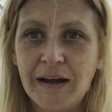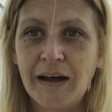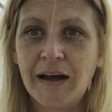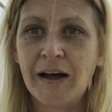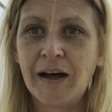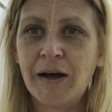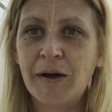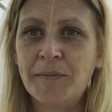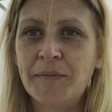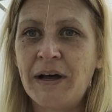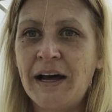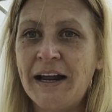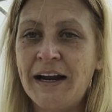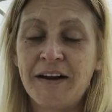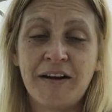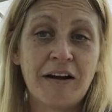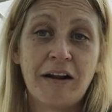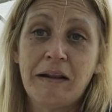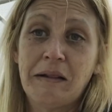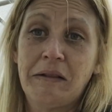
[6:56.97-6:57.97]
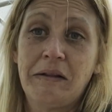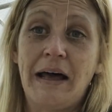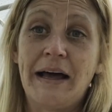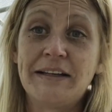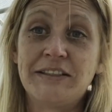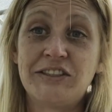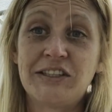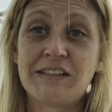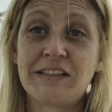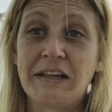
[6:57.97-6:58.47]
Um, and
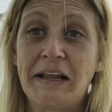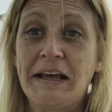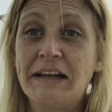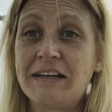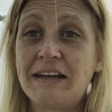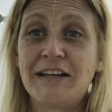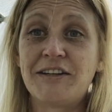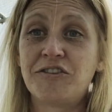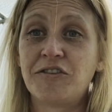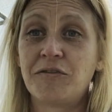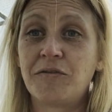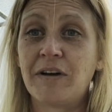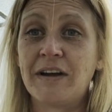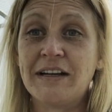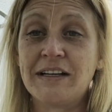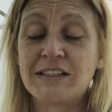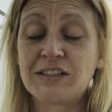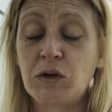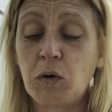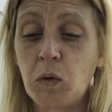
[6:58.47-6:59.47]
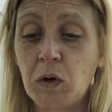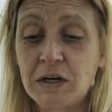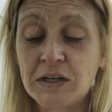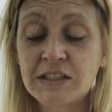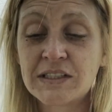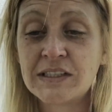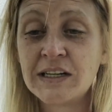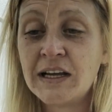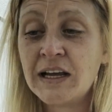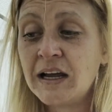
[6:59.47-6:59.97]
I just let nature run its
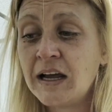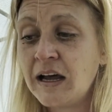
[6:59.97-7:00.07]
course.